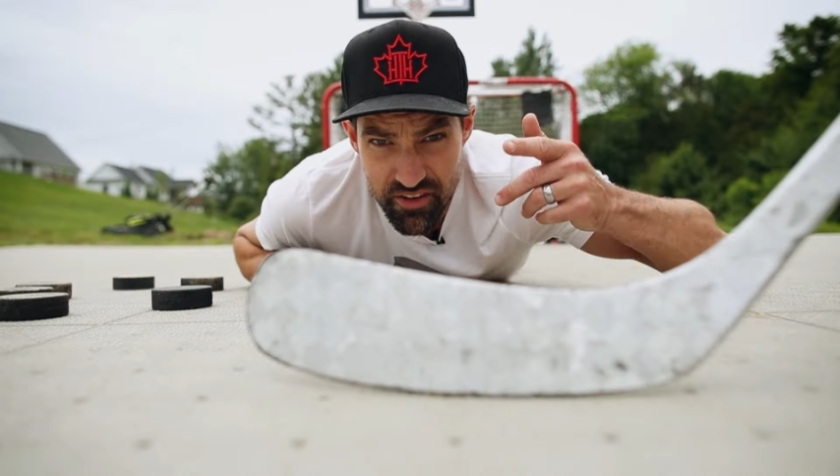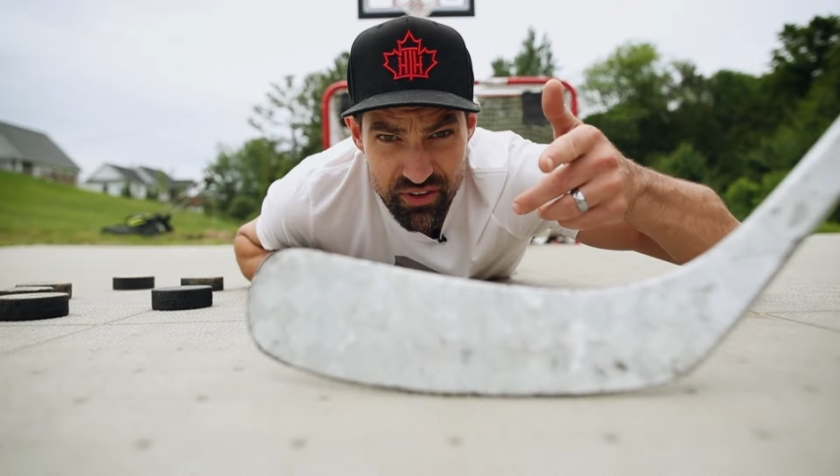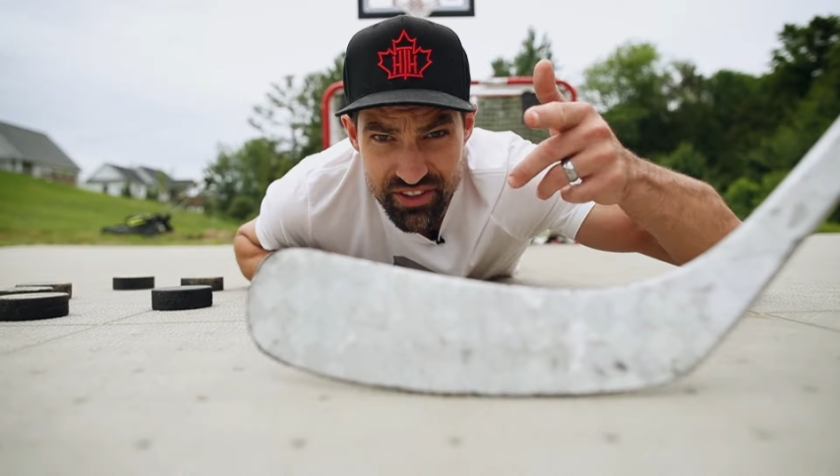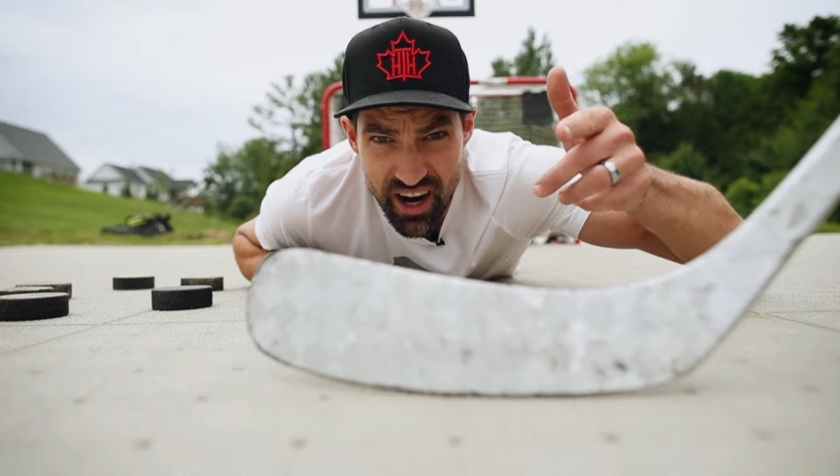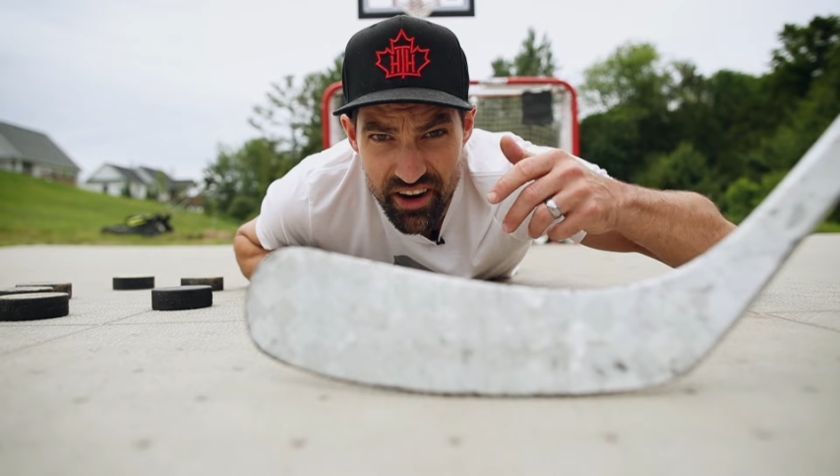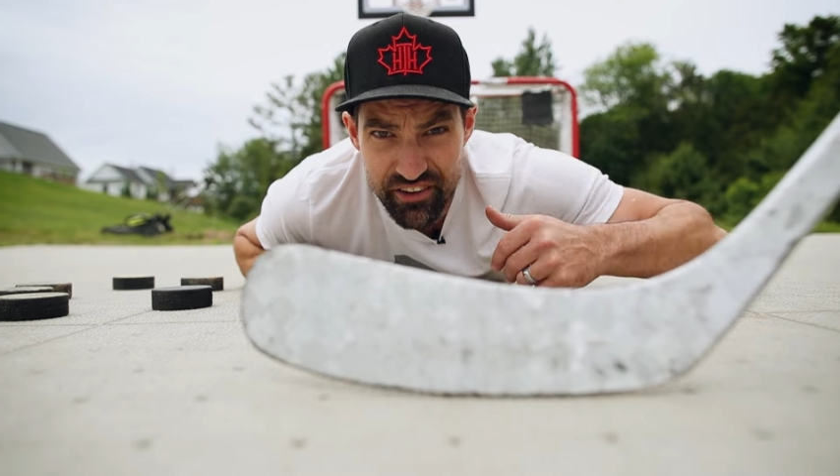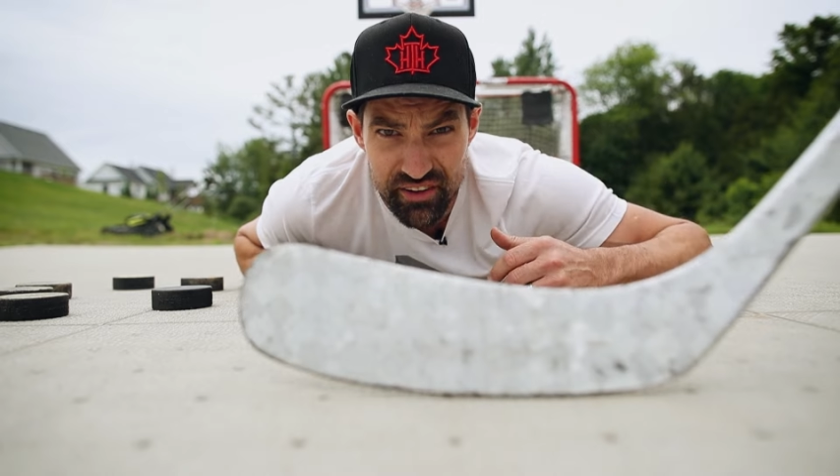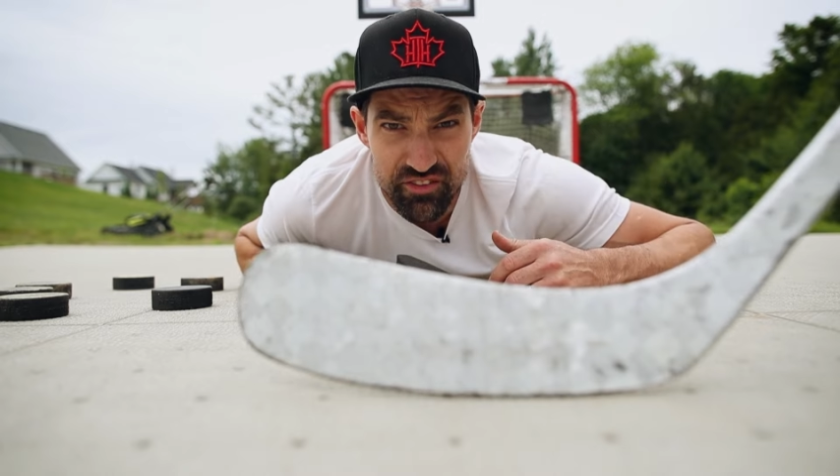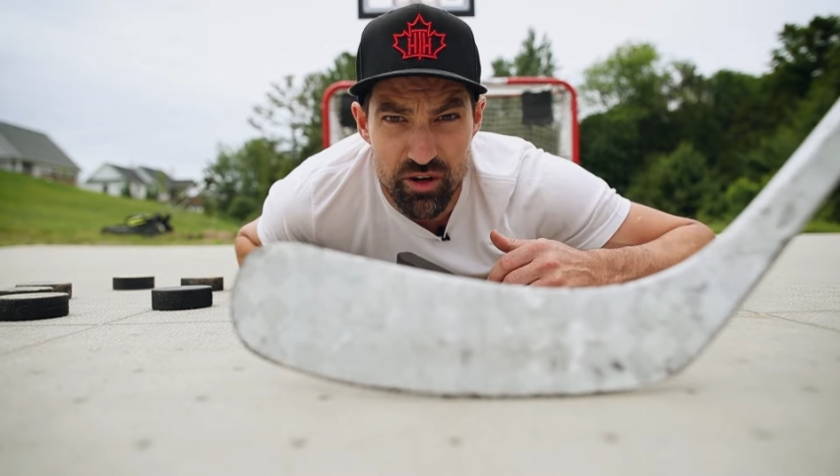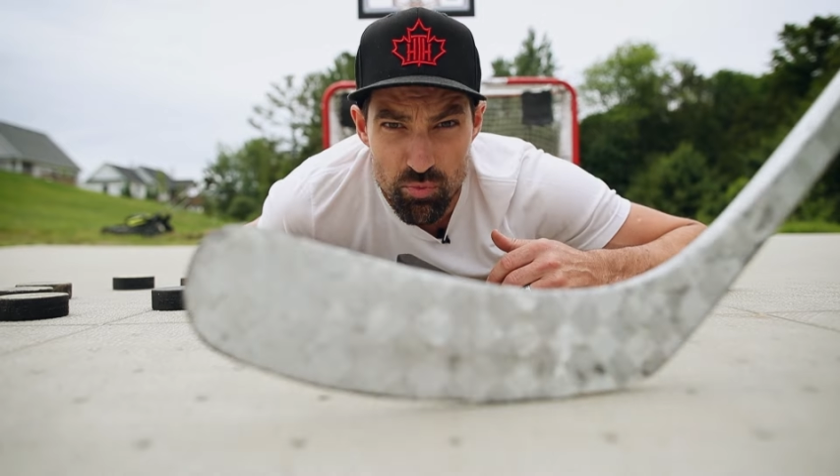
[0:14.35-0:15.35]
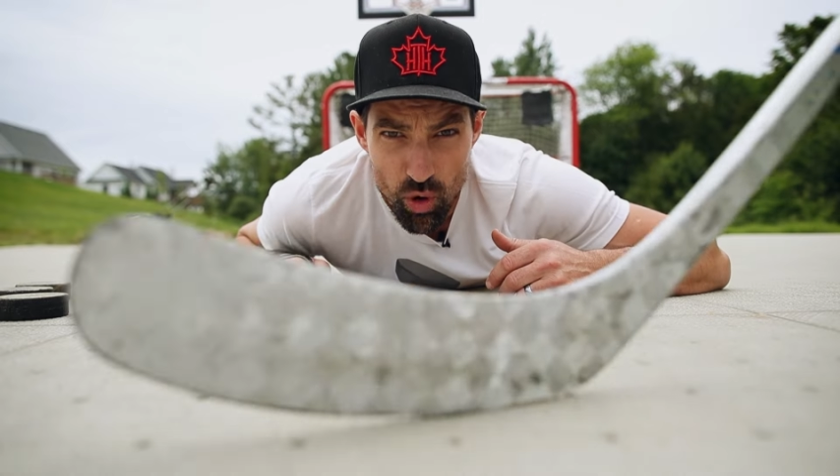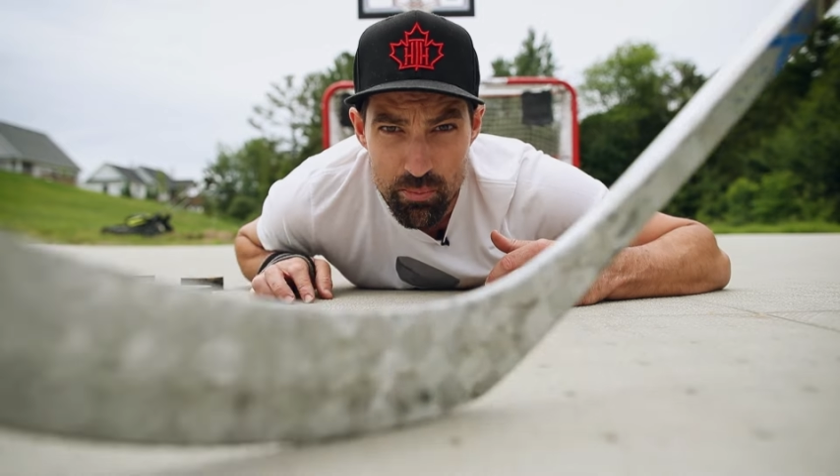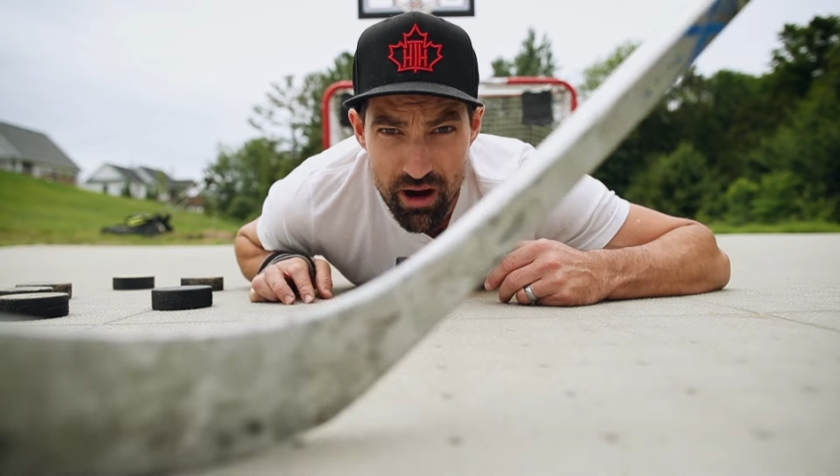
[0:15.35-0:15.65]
If you're tired of delivering more